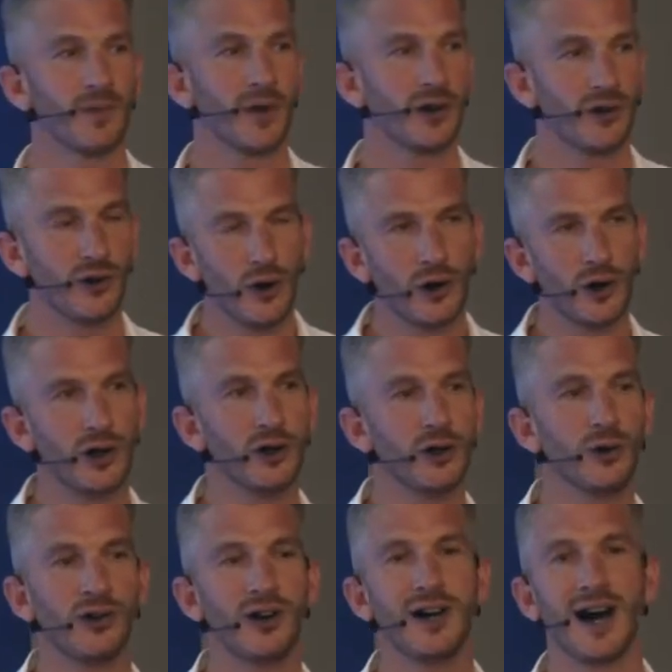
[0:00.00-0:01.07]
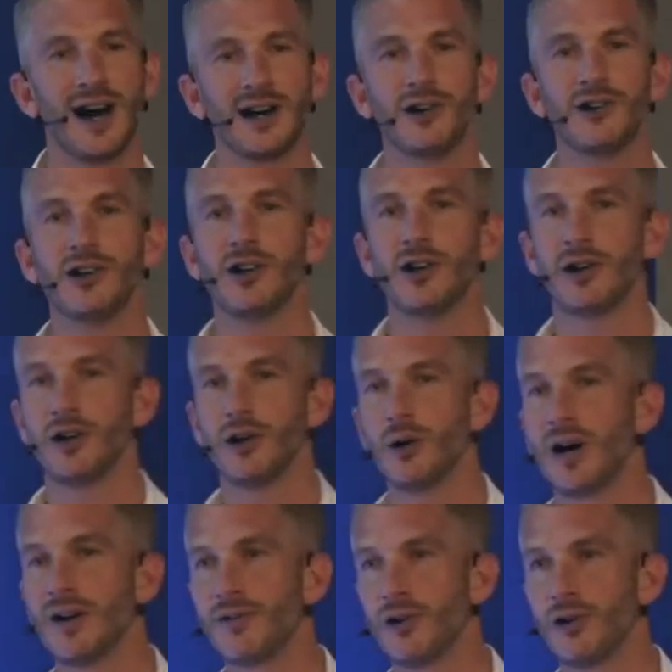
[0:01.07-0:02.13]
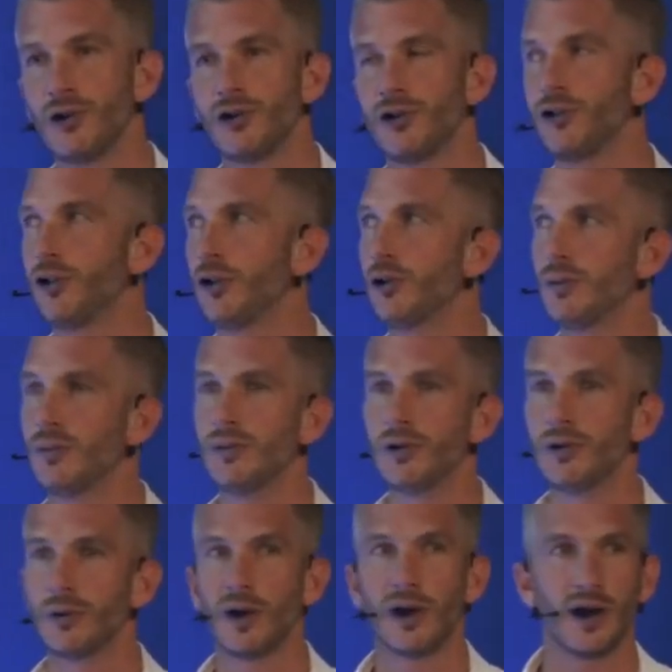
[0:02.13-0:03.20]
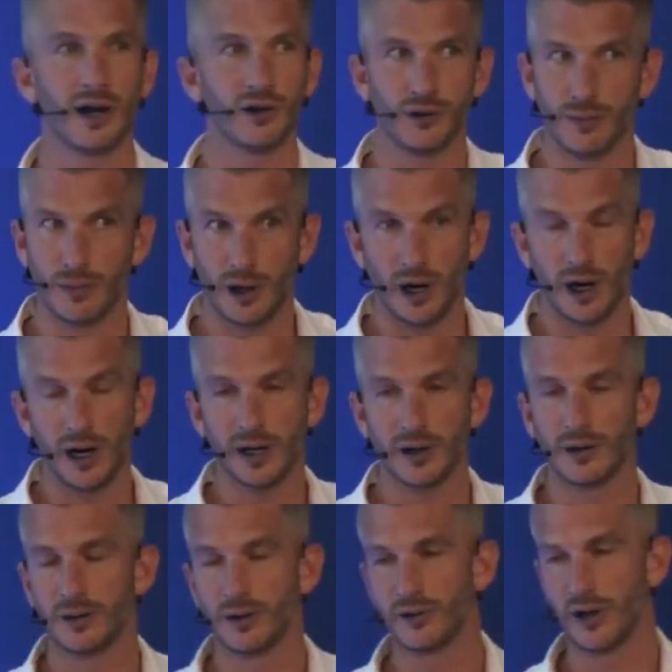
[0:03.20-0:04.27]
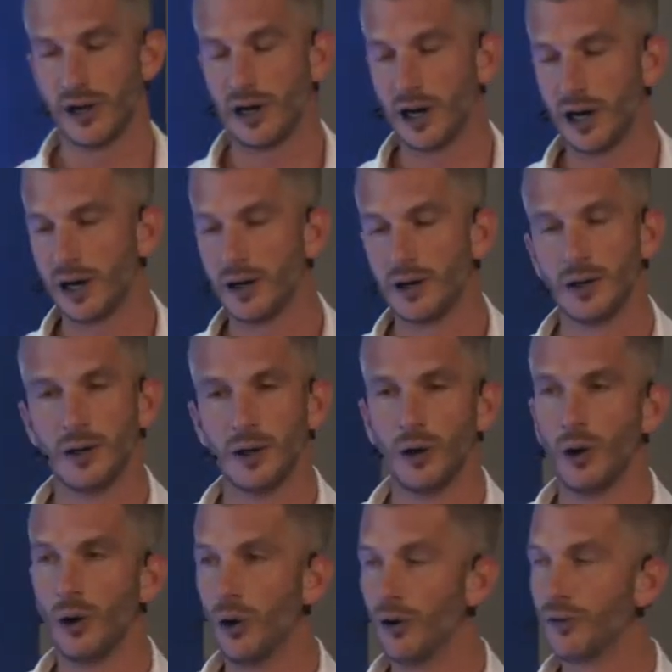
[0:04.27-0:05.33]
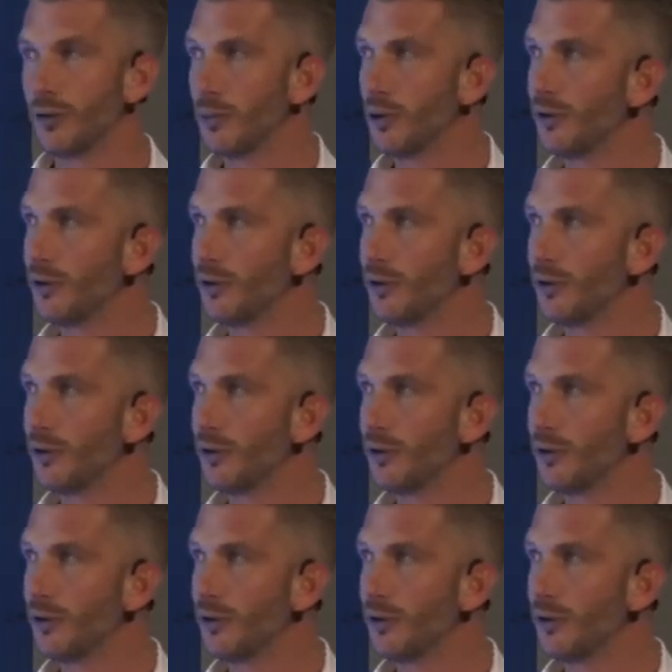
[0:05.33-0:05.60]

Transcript: It's not going to use the energy that you have consumed, whether that's from the light, sunlight, or from